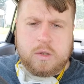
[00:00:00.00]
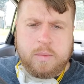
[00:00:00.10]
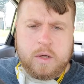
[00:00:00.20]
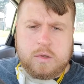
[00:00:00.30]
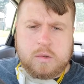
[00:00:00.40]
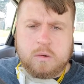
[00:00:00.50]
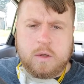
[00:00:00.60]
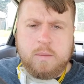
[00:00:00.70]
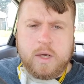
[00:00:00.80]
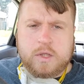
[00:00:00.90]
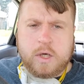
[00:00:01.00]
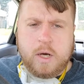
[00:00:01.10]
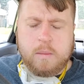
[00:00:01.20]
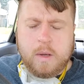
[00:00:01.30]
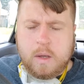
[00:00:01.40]
the buttons were really messed
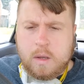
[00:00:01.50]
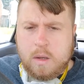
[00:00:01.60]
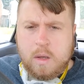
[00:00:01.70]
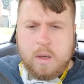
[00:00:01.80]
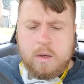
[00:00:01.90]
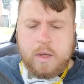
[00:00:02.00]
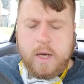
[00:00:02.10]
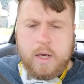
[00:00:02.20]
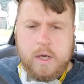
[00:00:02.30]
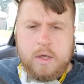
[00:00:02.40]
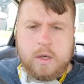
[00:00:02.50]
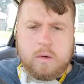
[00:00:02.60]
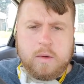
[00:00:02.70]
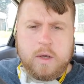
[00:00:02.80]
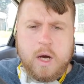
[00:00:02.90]
up. And he did
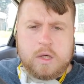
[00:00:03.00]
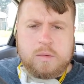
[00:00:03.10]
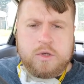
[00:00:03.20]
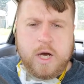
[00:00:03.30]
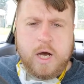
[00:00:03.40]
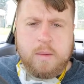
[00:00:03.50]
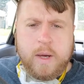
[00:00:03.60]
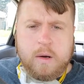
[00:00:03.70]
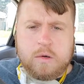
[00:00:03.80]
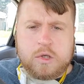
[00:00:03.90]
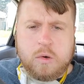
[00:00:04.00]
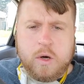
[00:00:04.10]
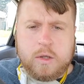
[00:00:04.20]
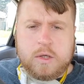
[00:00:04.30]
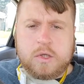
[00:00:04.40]
a really awesome job at
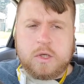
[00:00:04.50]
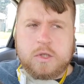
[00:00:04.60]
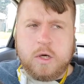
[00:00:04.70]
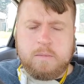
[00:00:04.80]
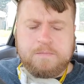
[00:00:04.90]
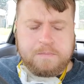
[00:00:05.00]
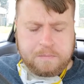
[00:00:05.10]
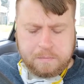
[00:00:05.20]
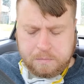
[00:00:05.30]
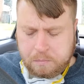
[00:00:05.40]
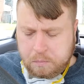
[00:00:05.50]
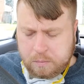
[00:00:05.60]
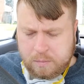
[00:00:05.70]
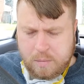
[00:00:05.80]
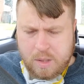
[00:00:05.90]
restoring the system.
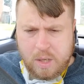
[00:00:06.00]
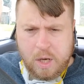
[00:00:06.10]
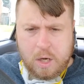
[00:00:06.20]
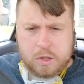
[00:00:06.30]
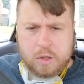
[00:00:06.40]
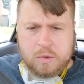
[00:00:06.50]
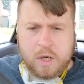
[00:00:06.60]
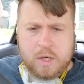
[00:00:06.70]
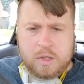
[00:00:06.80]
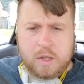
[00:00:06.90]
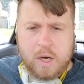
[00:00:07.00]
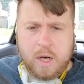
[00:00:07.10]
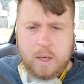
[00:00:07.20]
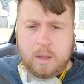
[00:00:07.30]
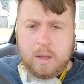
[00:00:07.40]
He also does,
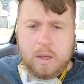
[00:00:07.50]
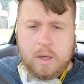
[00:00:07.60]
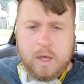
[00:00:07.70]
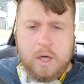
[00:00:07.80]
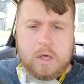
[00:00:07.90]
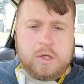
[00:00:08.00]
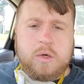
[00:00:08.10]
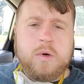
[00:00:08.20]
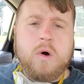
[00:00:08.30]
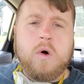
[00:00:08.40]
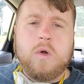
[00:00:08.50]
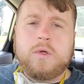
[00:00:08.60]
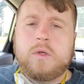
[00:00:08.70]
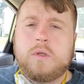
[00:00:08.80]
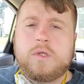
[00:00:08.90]
he does new and
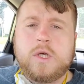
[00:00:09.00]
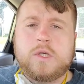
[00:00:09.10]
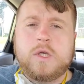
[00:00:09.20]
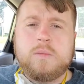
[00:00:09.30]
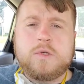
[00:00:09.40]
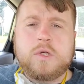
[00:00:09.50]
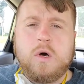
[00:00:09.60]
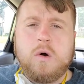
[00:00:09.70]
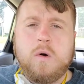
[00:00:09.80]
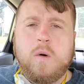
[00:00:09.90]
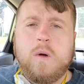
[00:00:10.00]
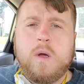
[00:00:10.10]
old systems. So,